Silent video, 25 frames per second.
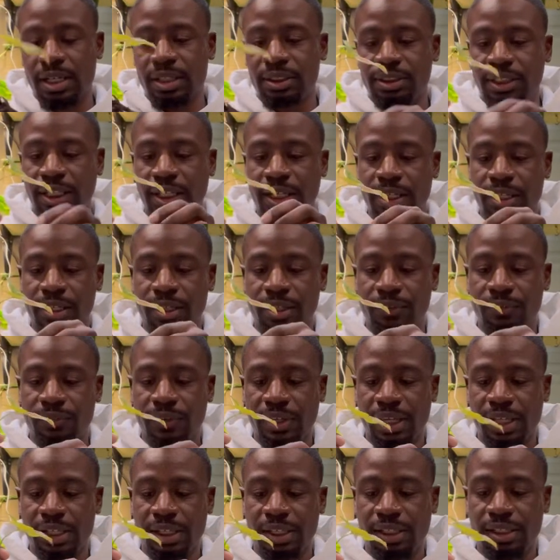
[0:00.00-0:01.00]
of taking off
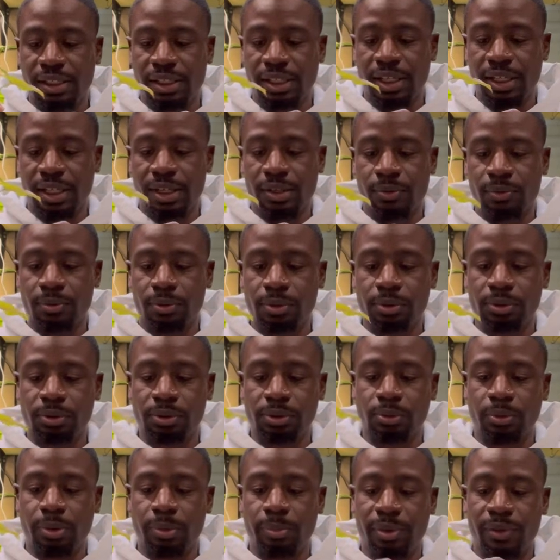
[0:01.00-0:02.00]
any dead
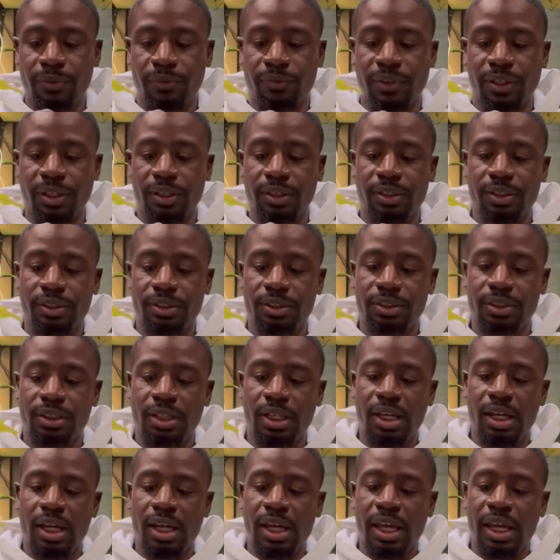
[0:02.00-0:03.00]
roots with my fingers,
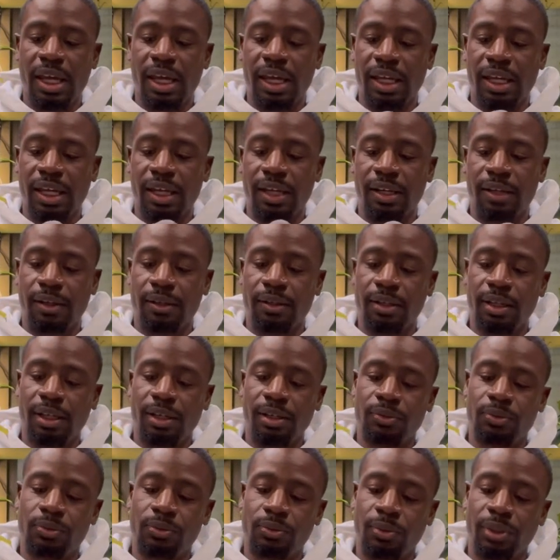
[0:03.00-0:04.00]
and
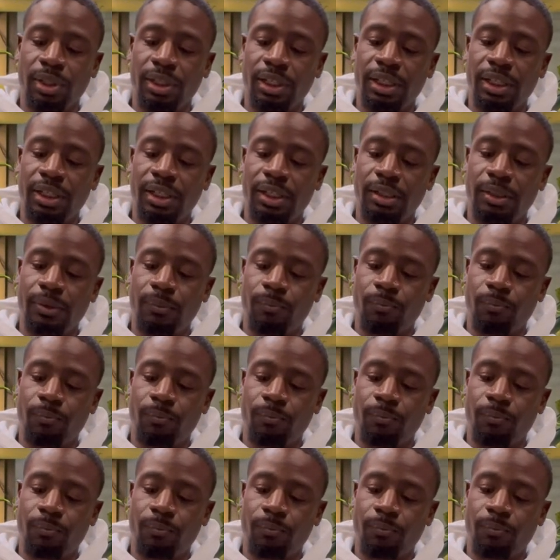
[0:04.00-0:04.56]
it's really